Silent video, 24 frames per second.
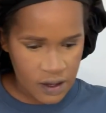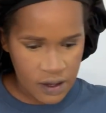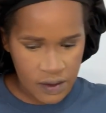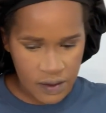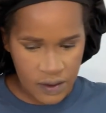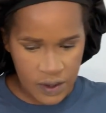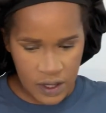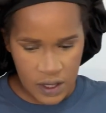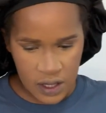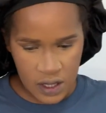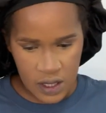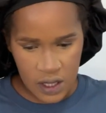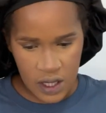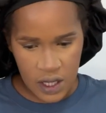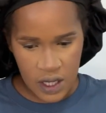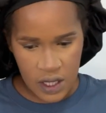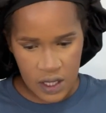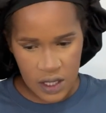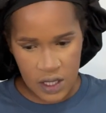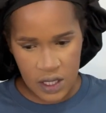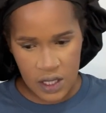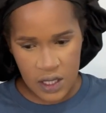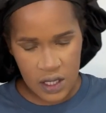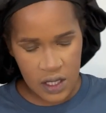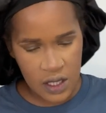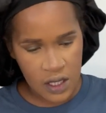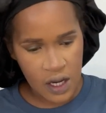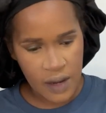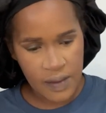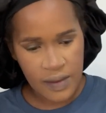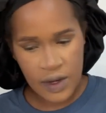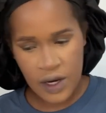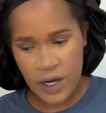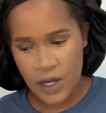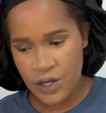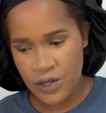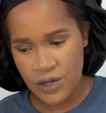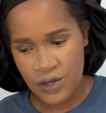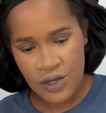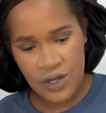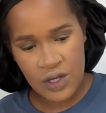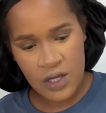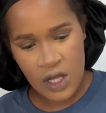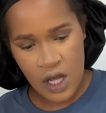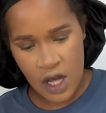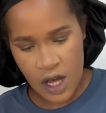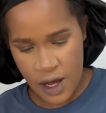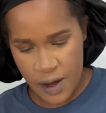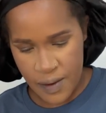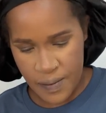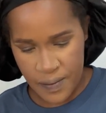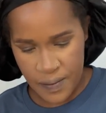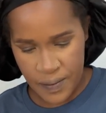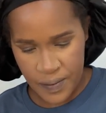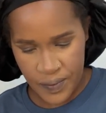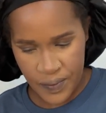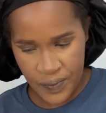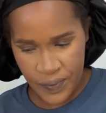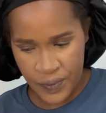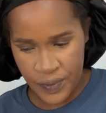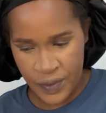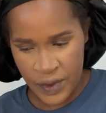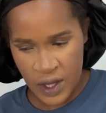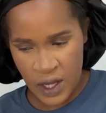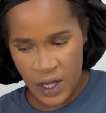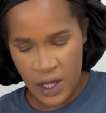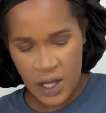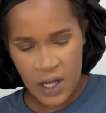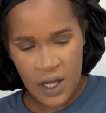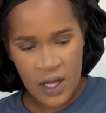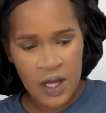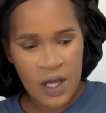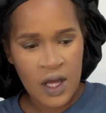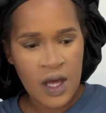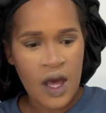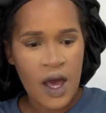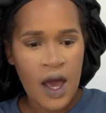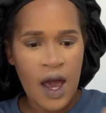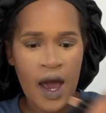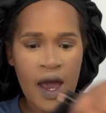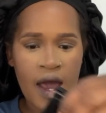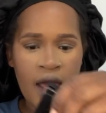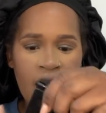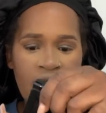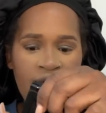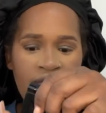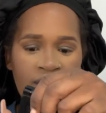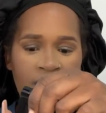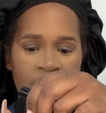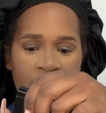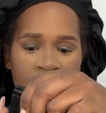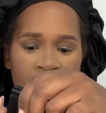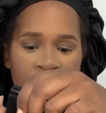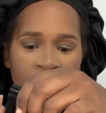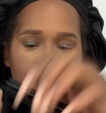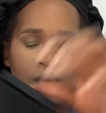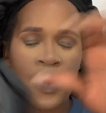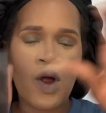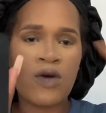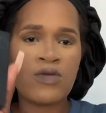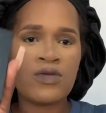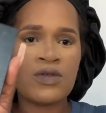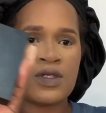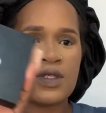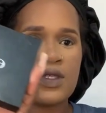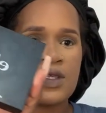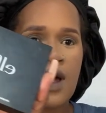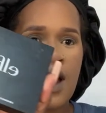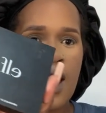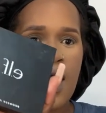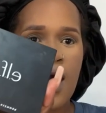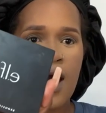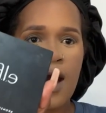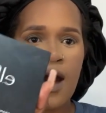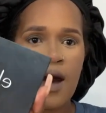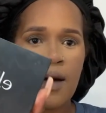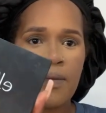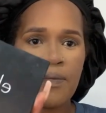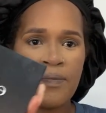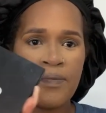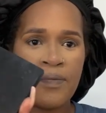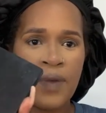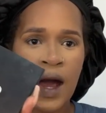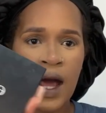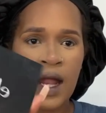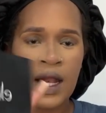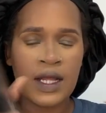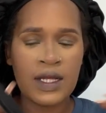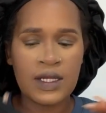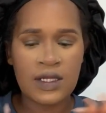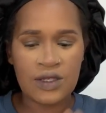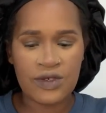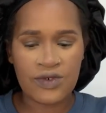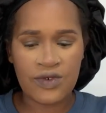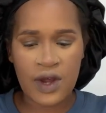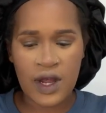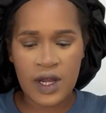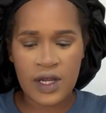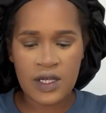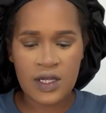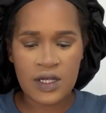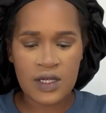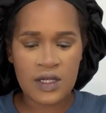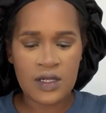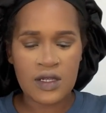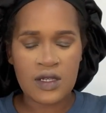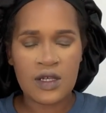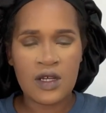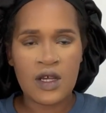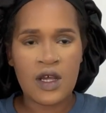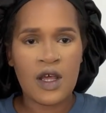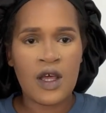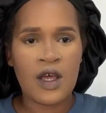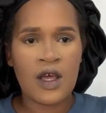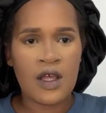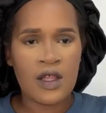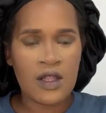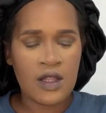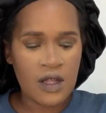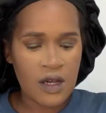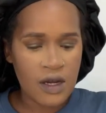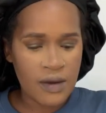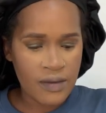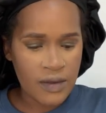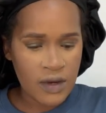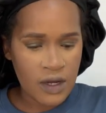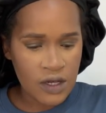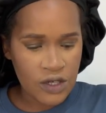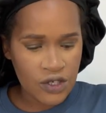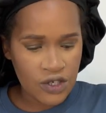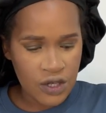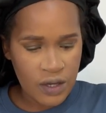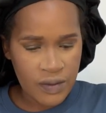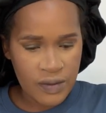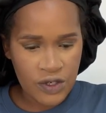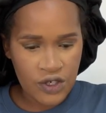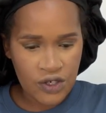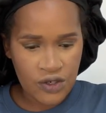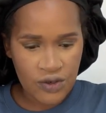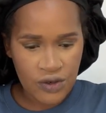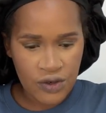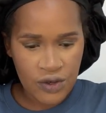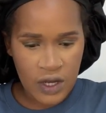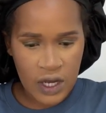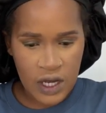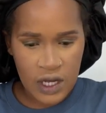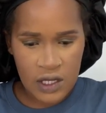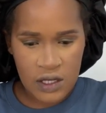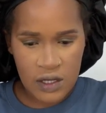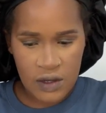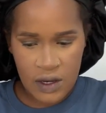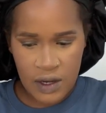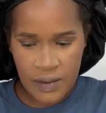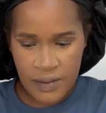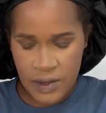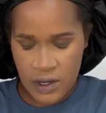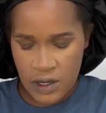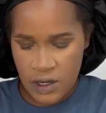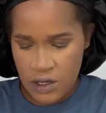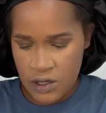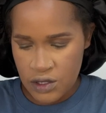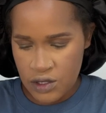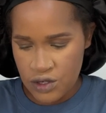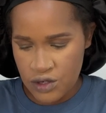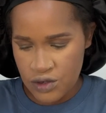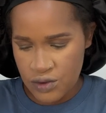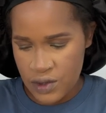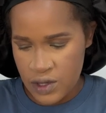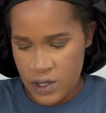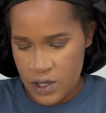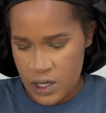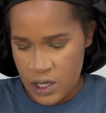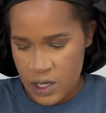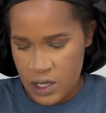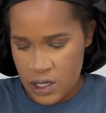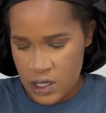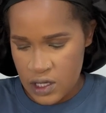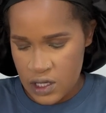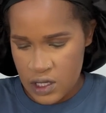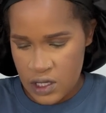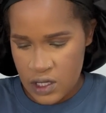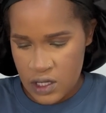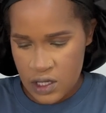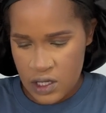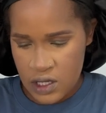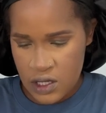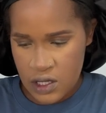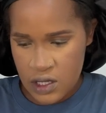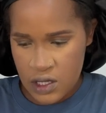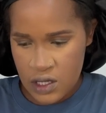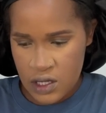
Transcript: what is that? I'm gonna use I have a bronzer palette, right? And I'm gonna let me show you guys what I'm gonna do with it.